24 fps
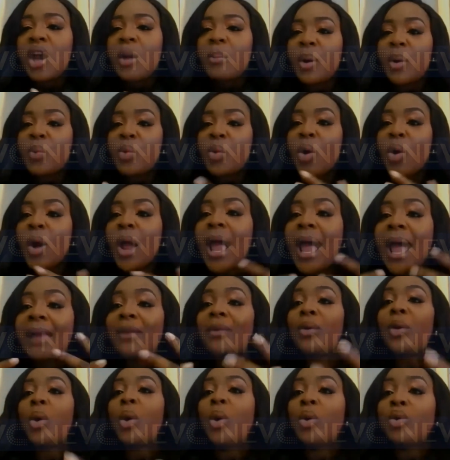but will
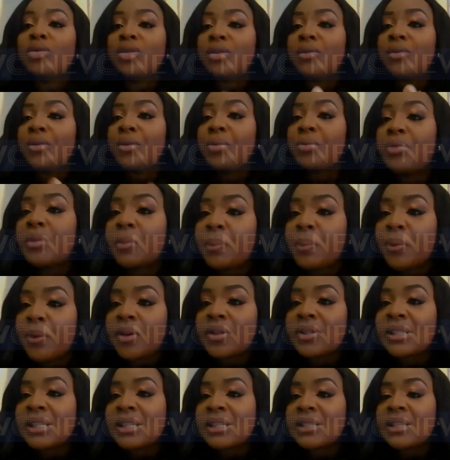handhold you through the
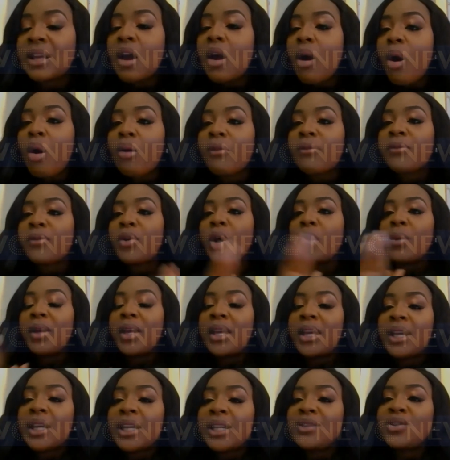process of
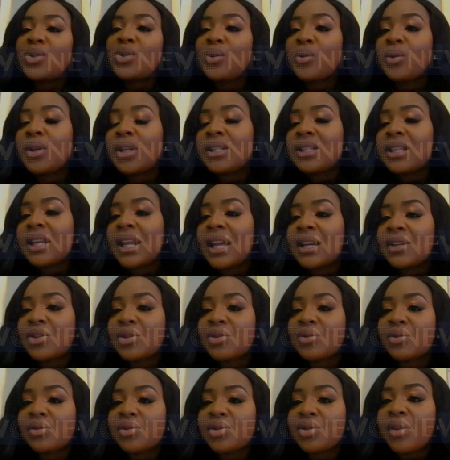going into
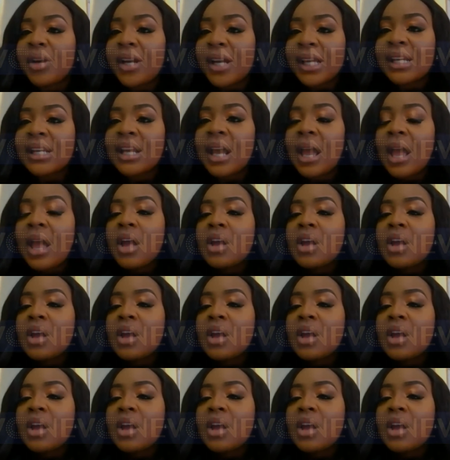international trade.